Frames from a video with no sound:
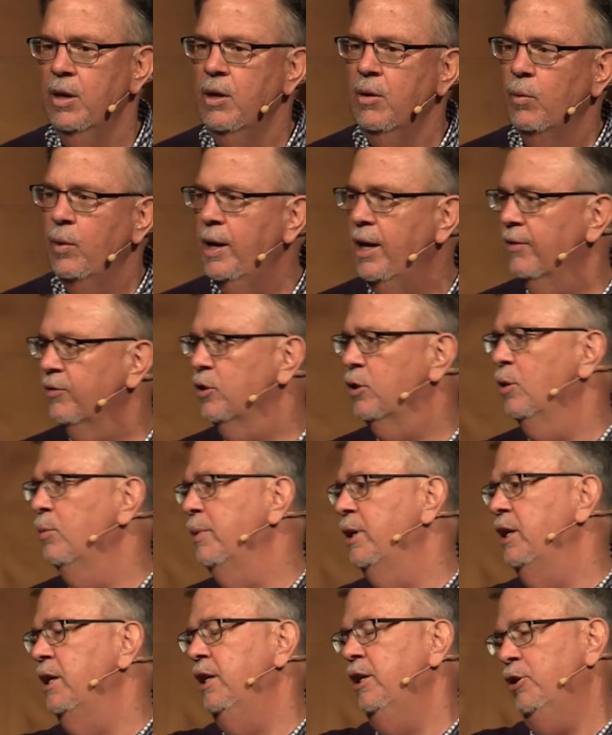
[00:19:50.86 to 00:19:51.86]
We have so
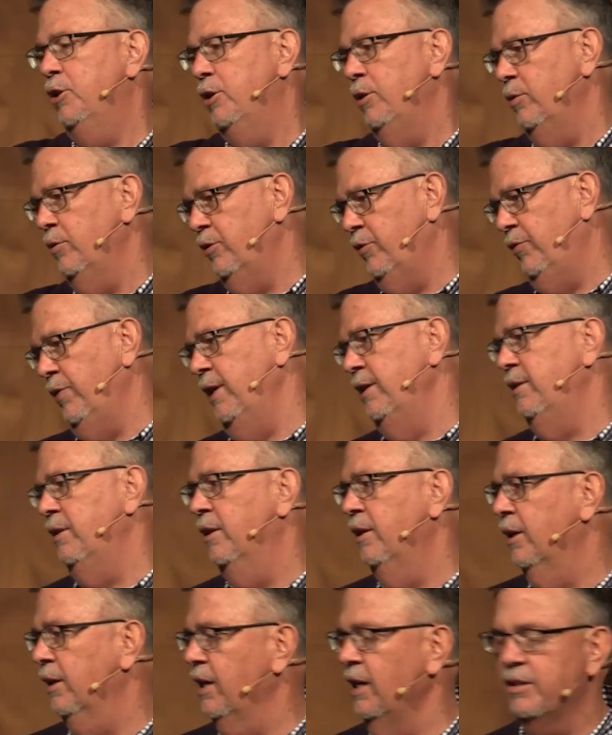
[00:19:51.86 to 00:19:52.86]
many issues facing
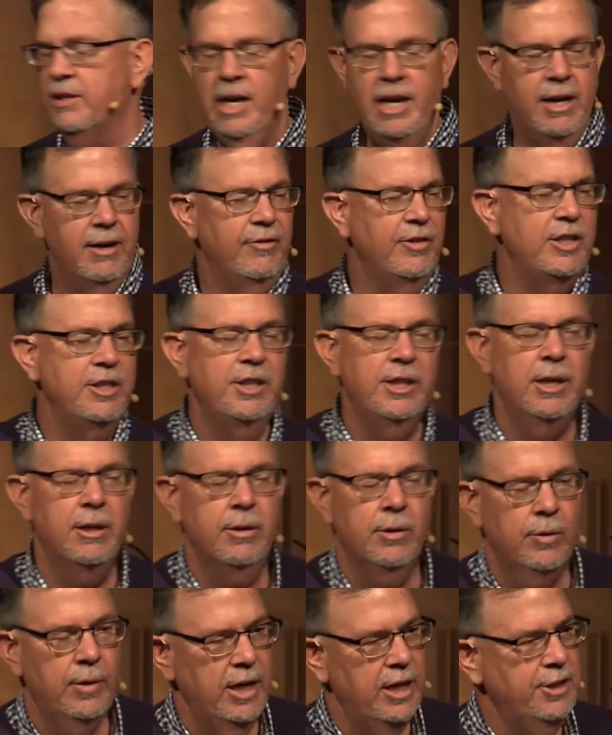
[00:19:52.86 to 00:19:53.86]
our country. Every
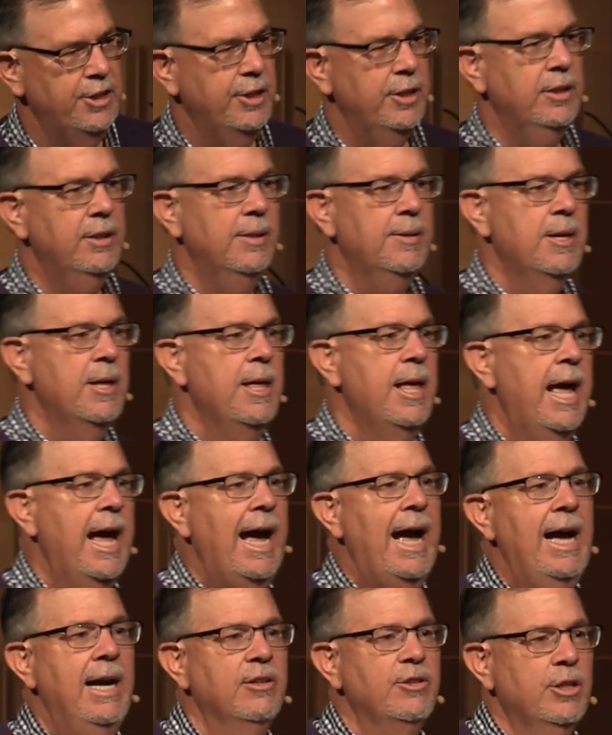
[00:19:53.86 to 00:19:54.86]
generation
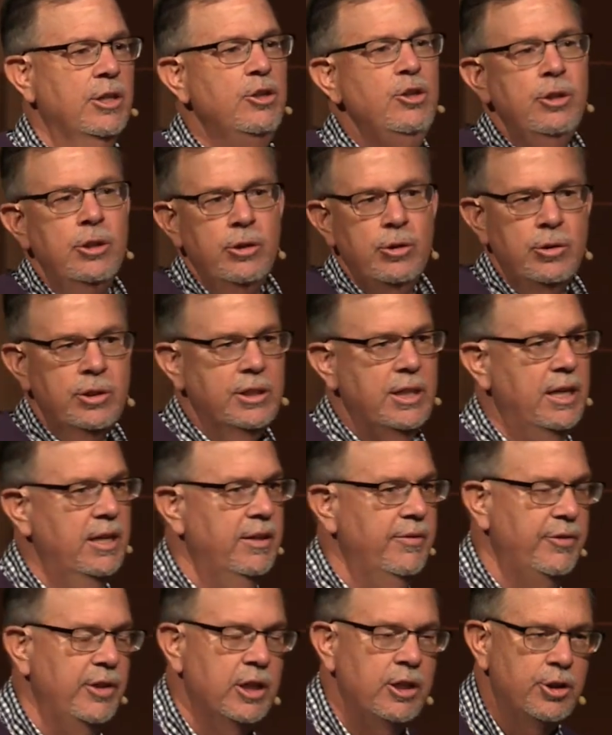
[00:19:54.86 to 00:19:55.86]
has a new set
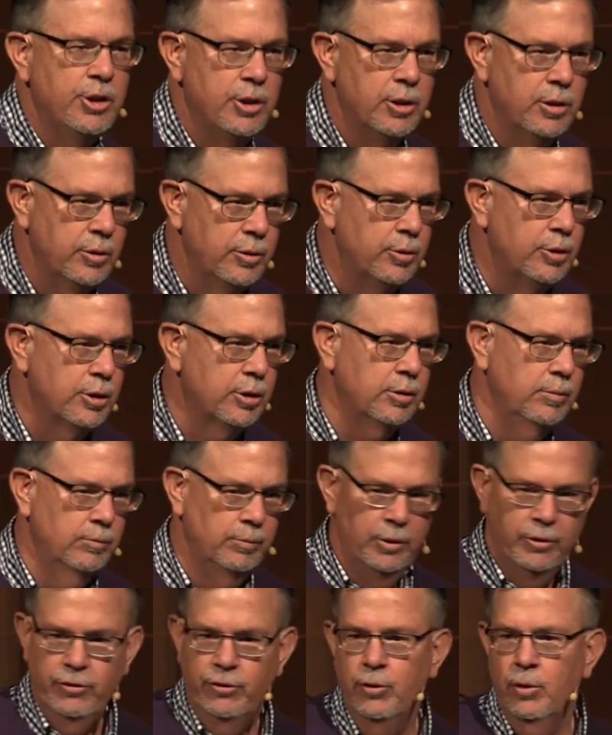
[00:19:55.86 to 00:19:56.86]
of issues
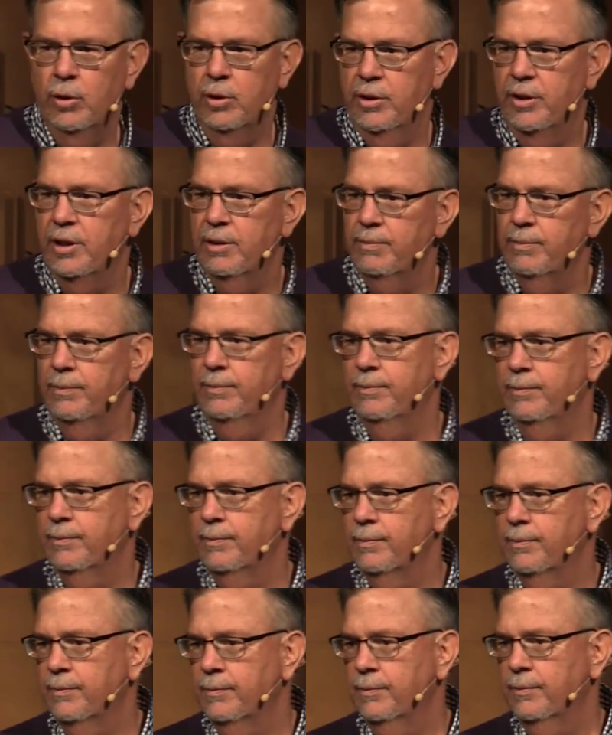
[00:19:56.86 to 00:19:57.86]
before them.
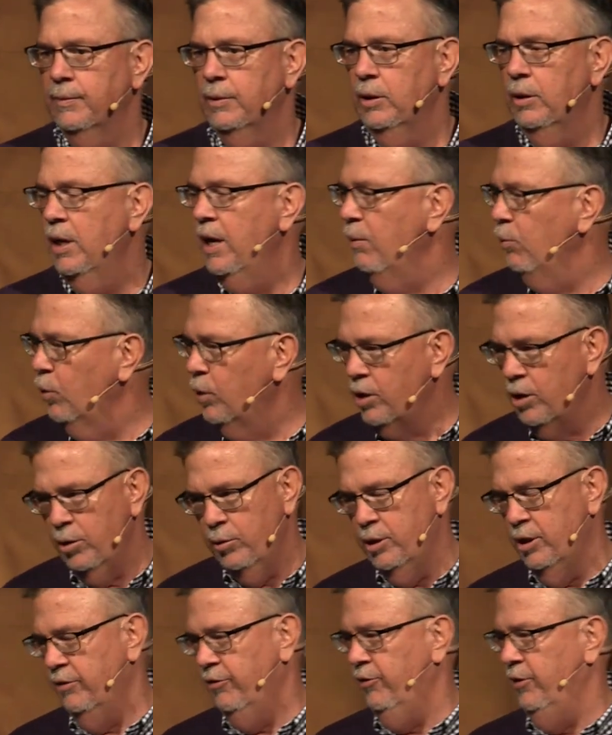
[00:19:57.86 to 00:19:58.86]
And we're no
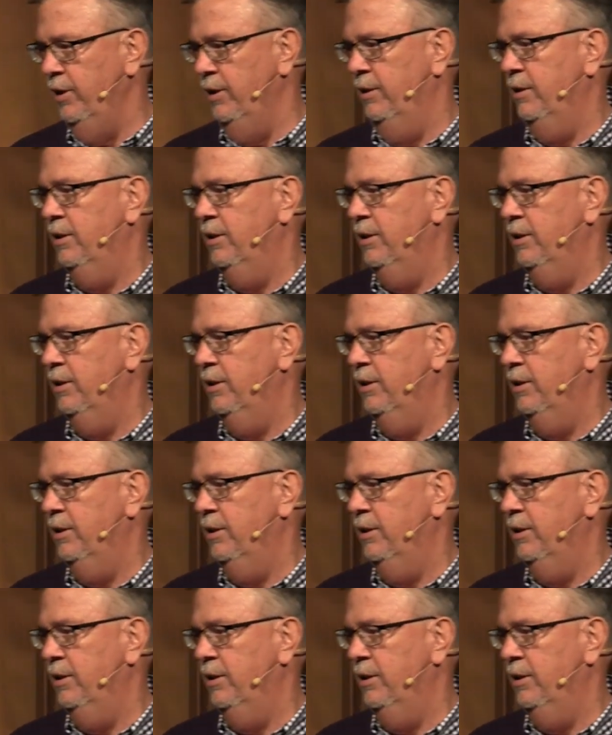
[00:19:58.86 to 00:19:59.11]
different.